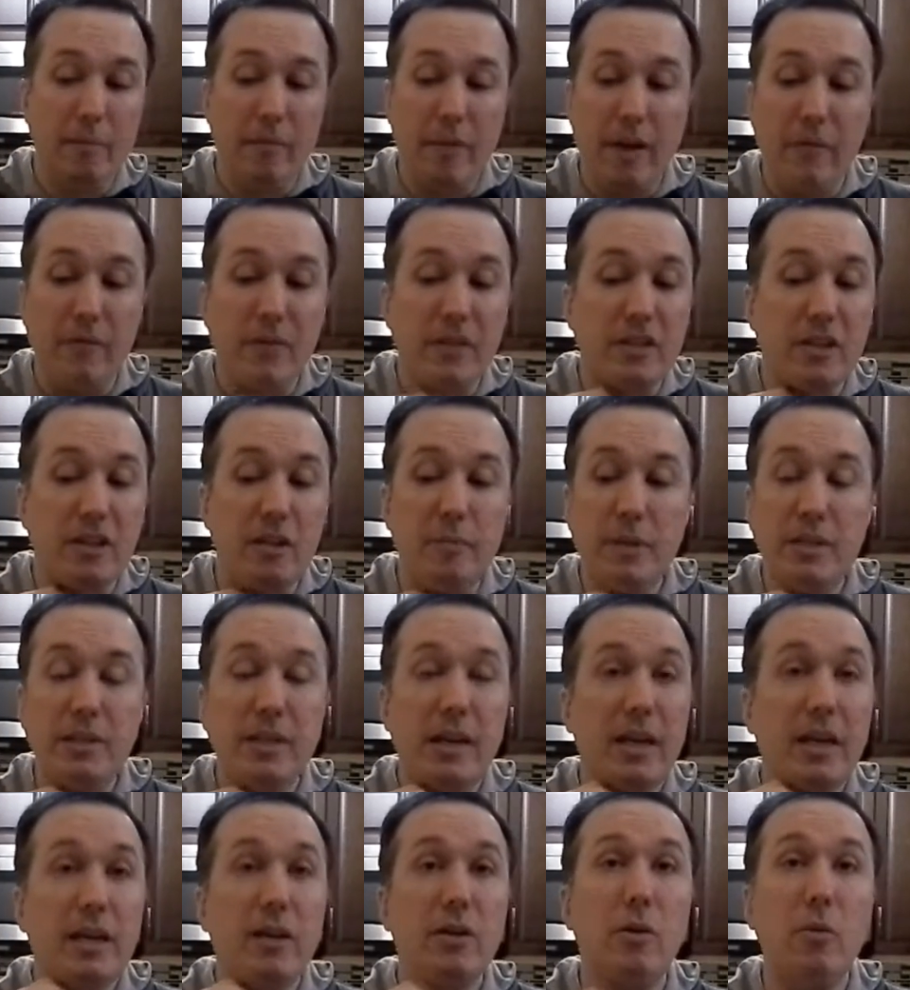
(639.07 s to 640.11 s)
if it's going to be
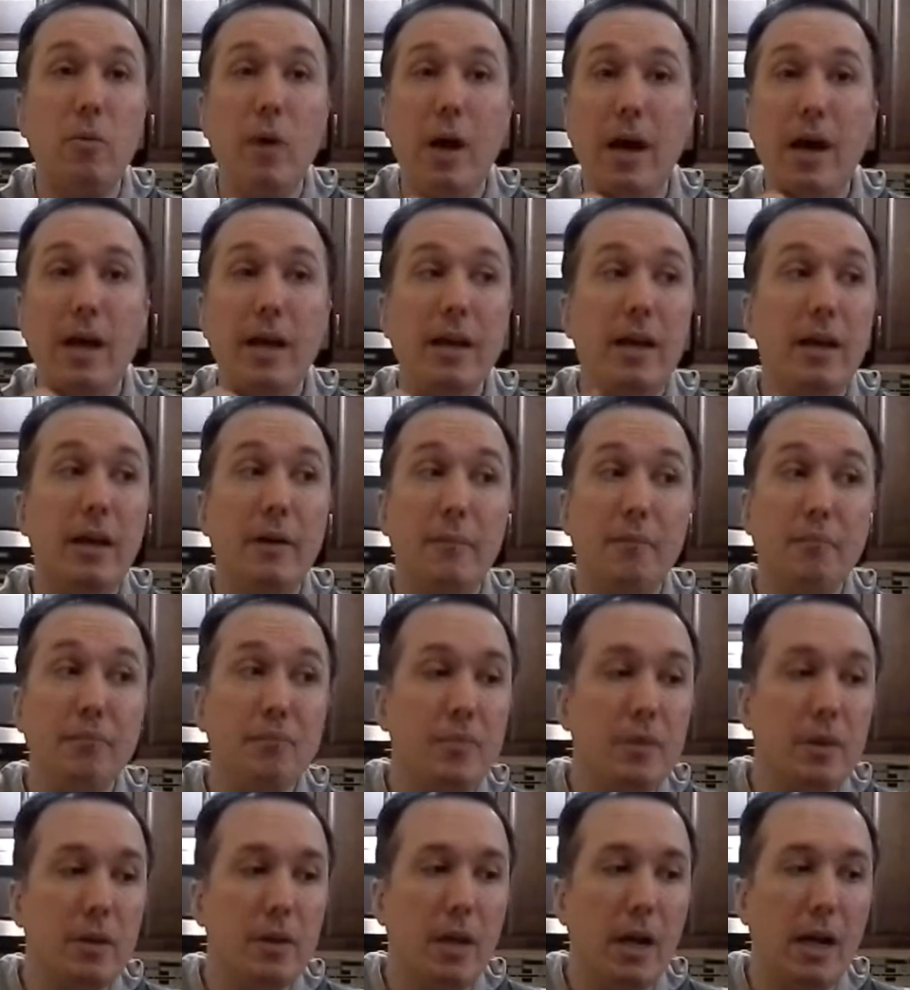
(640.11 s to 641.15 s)
taken away,
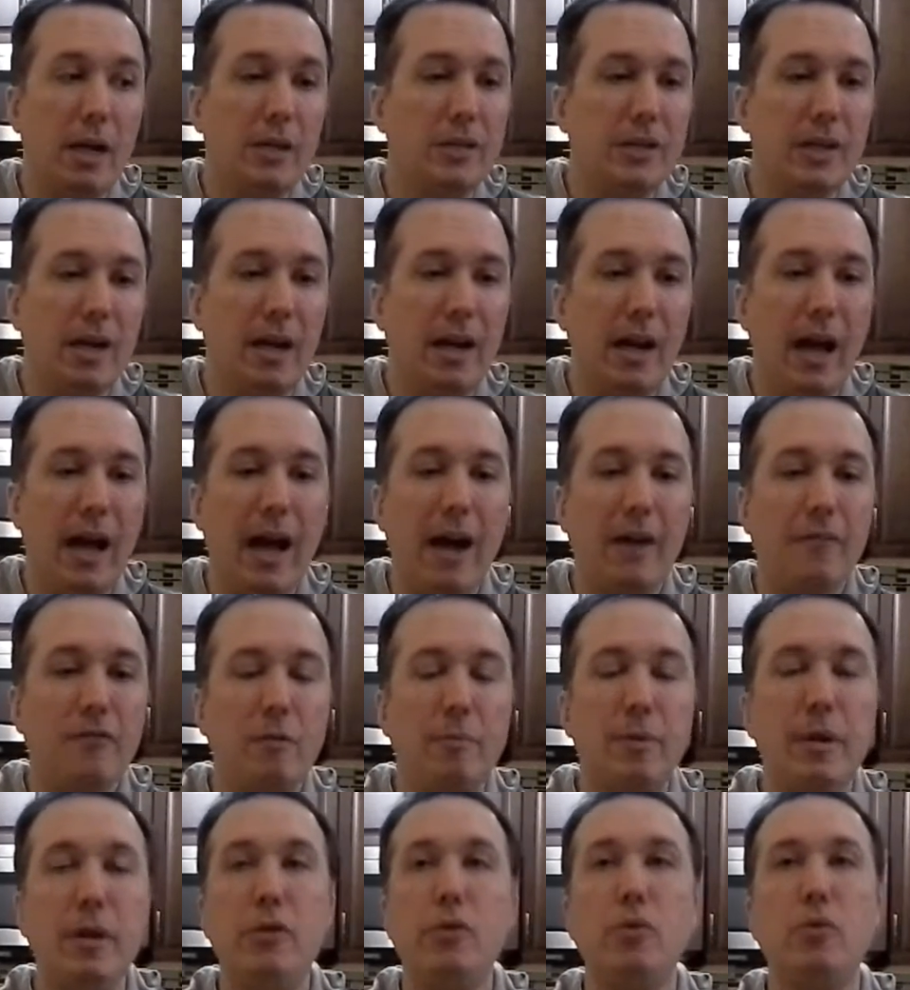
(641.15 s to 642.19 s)
it's going to have to
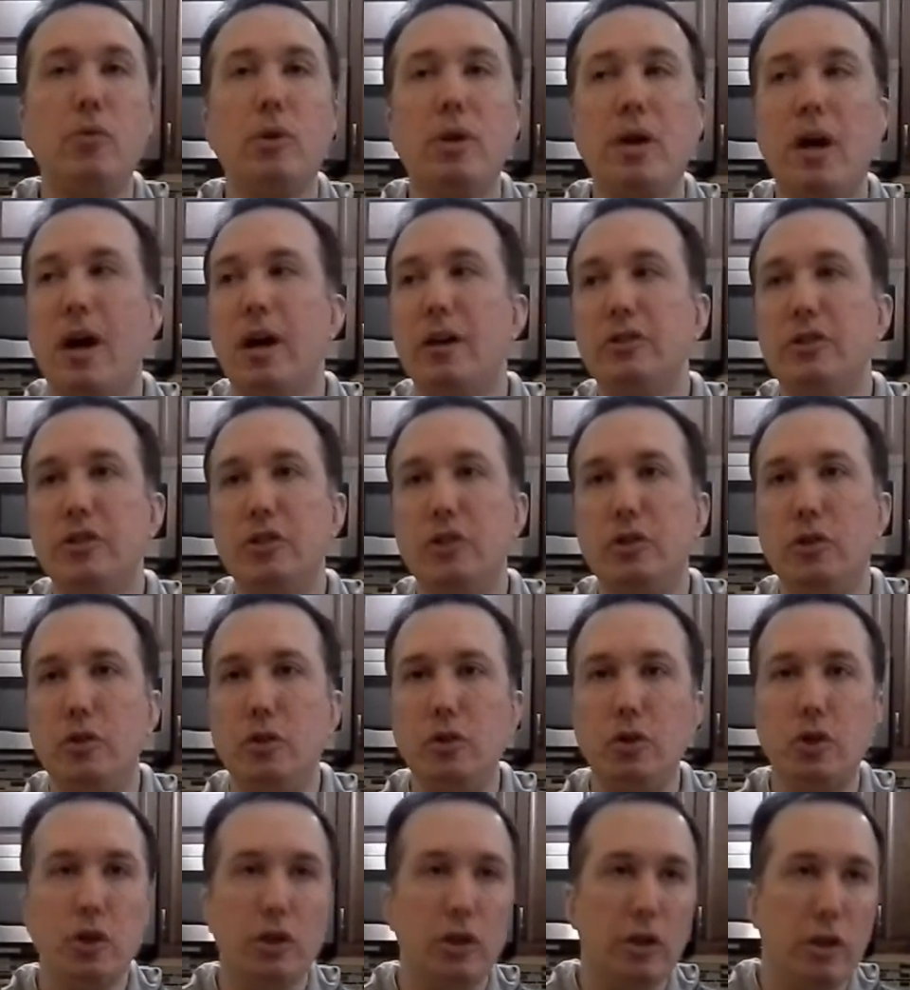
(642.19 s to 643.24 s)
be through a
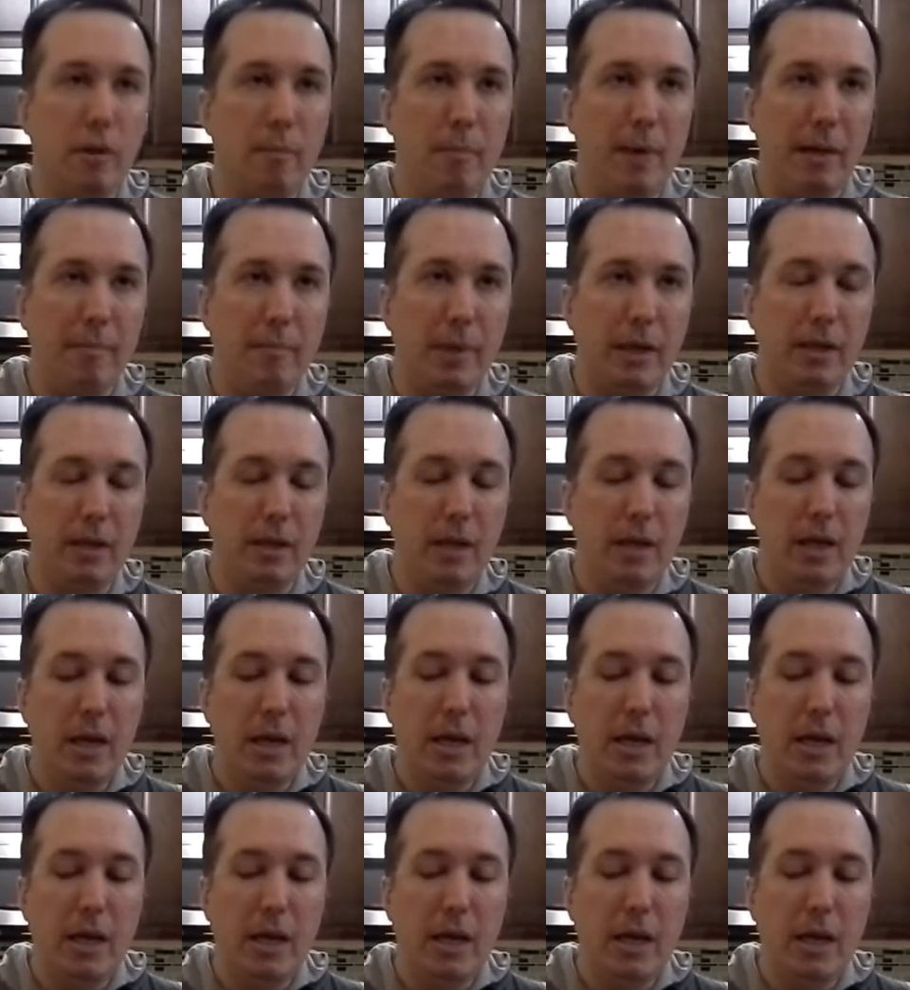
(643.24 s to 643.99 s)
constitutional amendment.